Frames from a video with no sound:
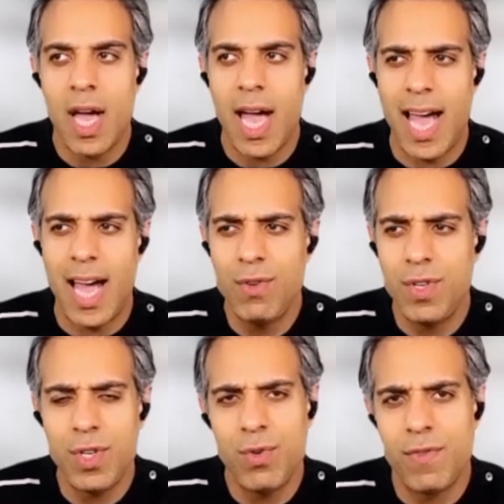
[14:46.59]
How
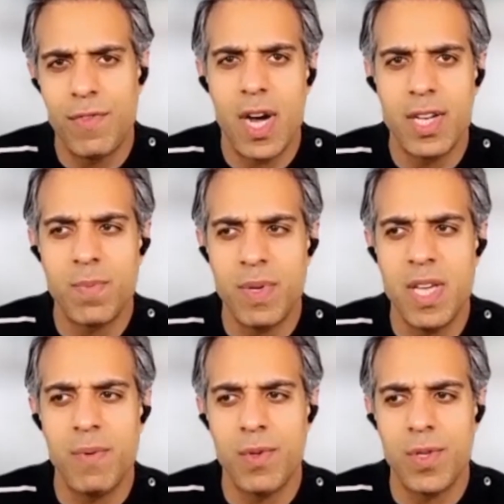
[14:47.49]
do you advise
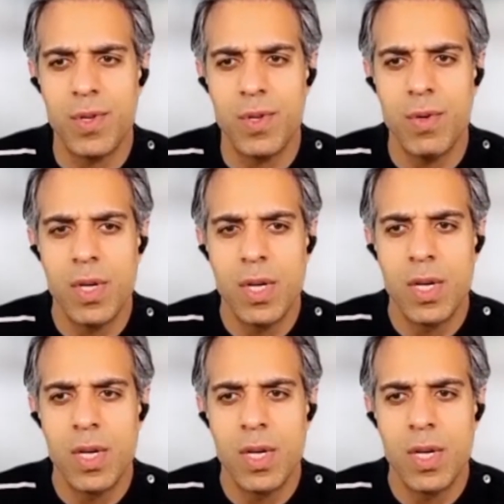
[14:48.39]
people to